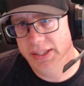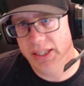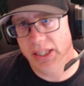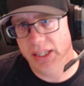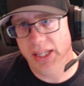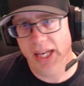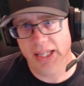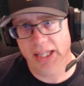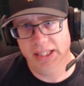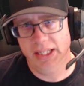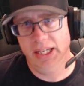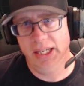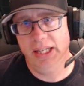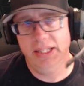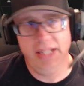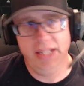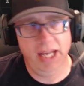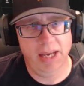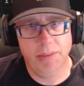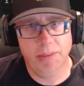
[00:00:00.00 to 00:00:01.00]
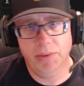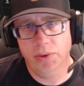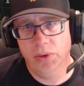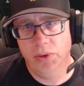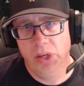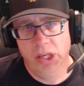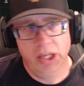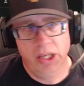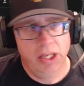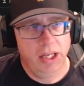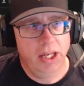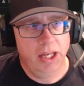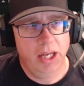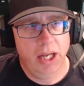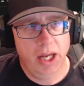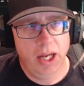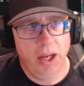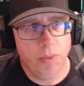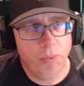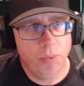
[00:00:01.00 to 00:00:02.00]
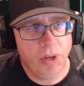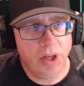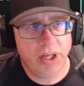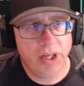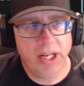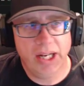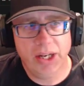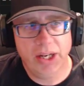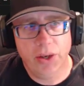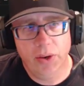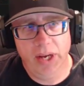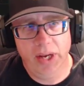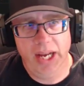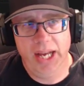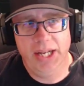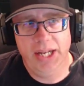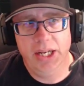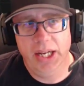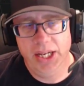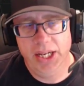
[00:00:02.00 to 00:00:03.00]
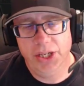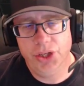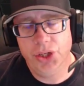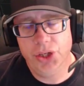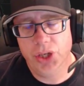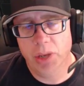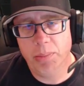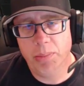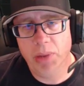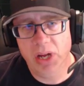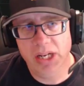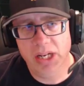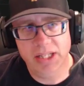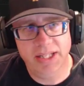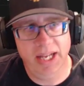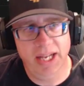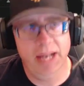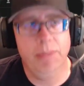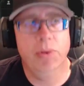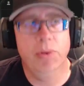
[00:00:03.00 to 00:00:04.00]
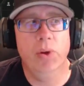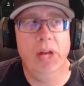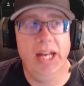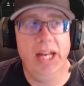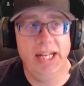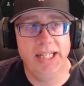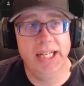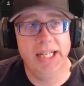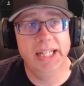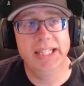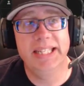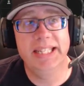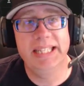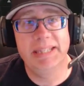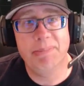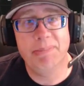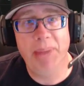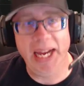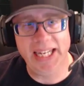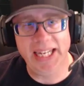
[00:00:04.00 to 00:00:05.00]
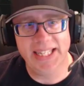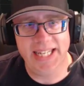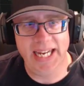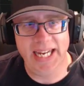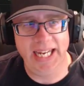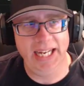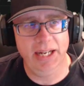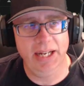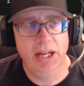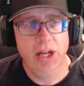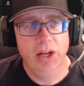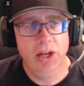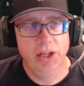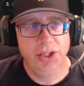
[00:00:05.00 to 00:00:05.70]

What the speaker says: select a table, we're going to go ahead and jump on a table and spectate